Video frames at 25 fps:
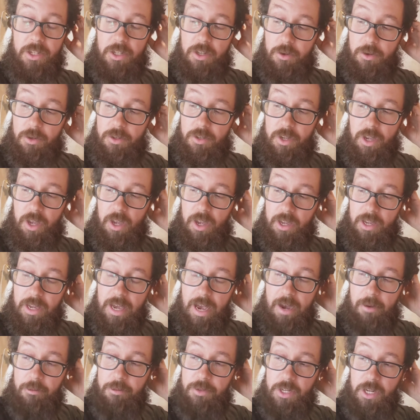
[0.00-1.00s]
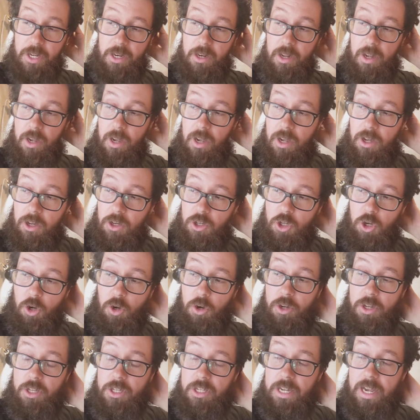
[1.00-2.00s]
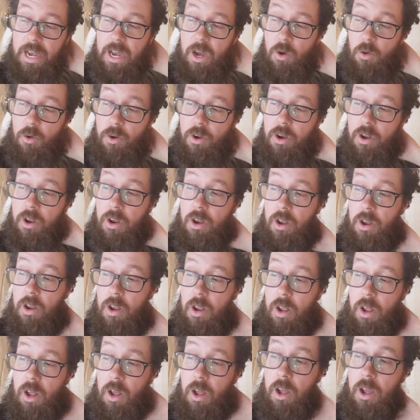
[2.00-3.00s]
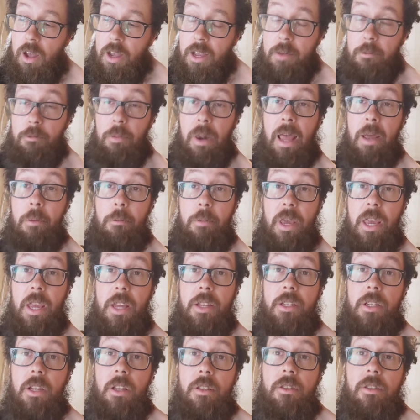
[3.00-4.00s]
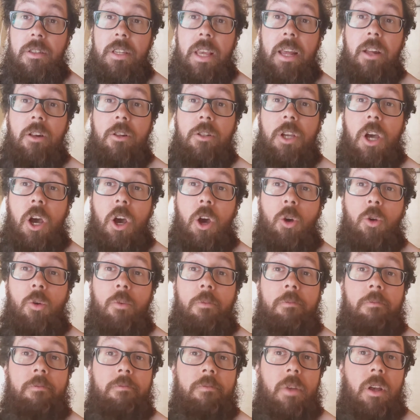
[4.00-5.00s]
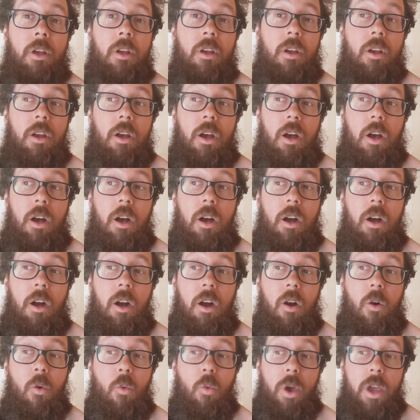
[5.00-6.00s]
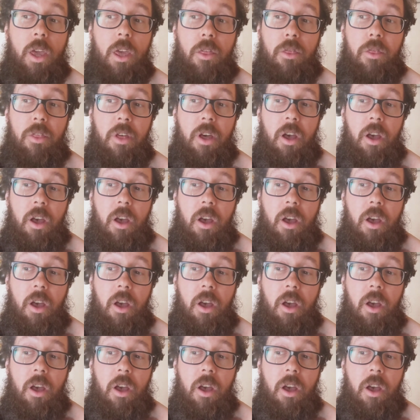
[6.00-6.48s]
whose captain took down Blackbeard and sailed home with